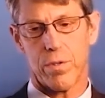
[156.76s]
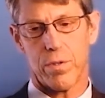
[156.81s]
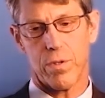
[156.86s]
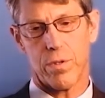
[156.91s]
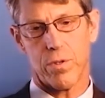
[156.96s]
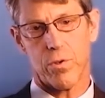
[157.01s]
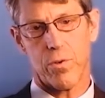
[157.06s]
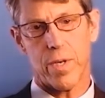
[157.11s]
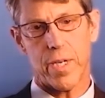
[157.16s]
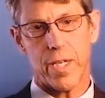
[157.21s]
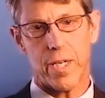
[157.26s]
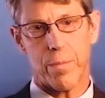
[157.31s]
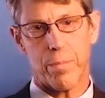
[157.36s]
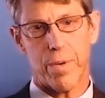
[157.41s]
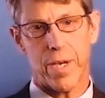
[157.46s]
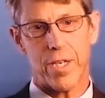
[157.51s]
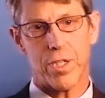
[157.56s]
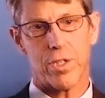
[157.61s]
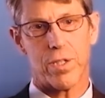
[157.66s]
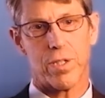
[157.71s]
Treating
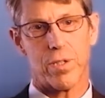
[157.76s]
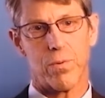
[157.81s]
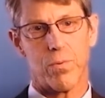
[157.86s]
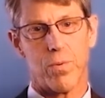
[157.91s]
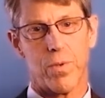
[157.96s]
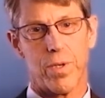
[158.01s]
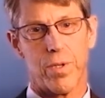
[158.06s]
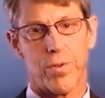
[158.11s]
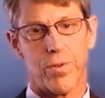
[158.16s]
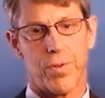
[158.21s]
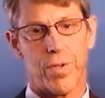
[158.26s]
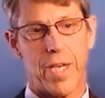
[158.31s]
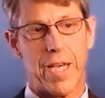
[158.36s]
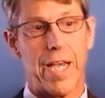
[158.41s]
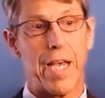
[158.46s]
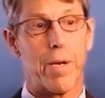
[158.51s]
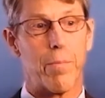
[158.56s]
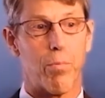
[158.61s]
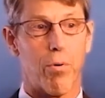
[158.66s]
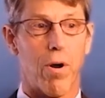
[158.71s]
patients with
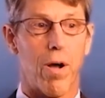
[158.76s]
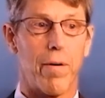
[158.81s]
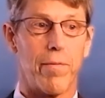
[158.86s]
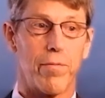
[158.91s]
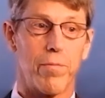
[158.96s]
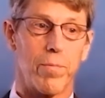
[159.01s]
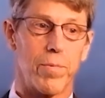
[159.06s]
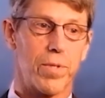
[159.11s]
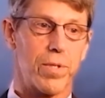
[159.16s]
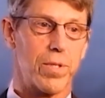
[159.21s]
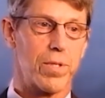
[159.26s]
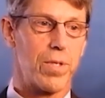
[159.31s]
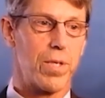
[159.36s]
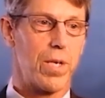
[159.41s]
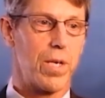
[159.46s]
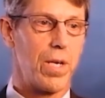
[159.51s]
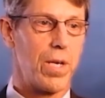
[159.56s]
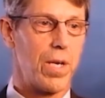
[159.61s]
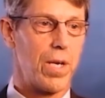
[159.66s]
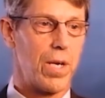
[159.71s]
hand problems
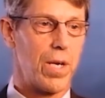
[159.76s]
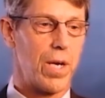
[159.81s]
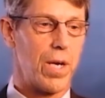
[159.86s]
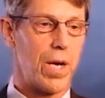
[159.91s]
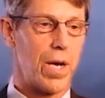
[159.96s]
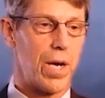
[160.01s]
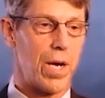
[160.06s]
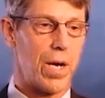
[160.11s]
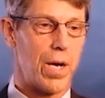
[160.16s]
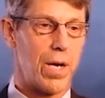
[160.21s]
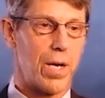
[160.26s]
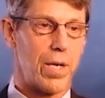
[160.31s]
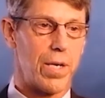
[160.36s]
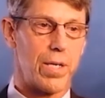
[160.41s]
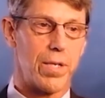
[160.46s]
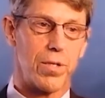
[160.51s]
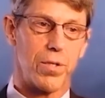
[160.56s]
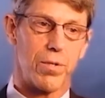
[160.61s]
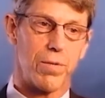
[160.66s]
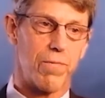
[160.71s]

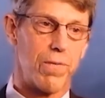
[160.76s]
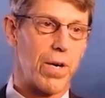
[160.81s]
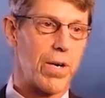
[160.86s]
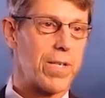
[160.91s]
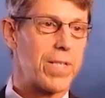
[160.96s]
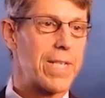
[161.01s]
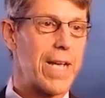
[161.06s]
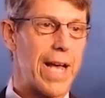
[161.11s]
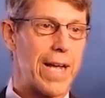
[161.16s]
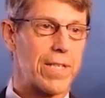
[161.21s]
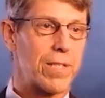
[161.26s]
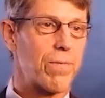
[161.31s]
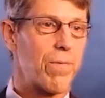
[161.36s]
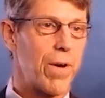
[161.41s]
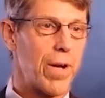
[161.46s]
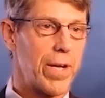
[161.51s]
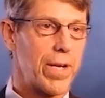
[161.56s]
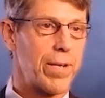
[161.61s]
is very satisfying.